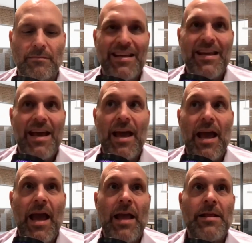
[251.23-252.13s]

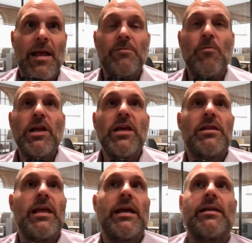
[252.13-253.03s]
And what do you
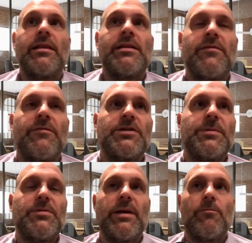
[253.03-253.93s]
think the difference
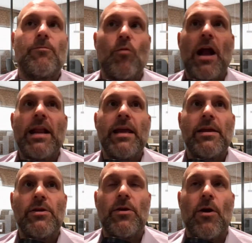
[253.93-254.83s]
between writing
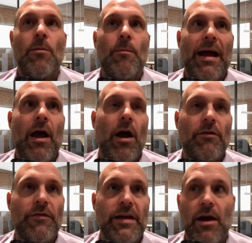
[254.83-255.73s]
your own
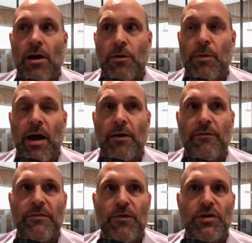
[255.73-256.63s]

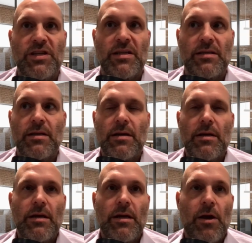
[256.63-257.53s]
autobiography versus,
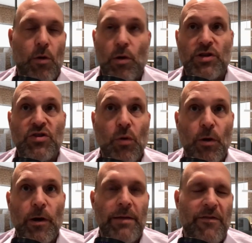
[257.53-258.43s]
or a
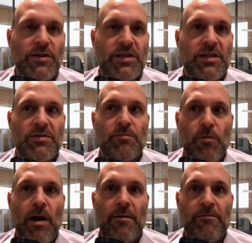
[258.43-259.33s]
story versus
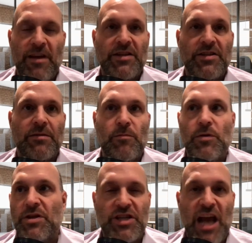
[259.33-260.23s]
writing fiction, where
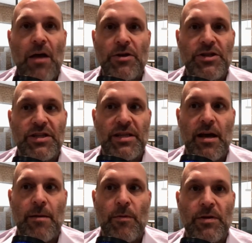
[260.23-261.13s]
the challenges
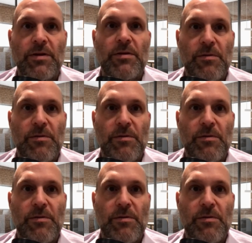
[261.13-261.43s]
come with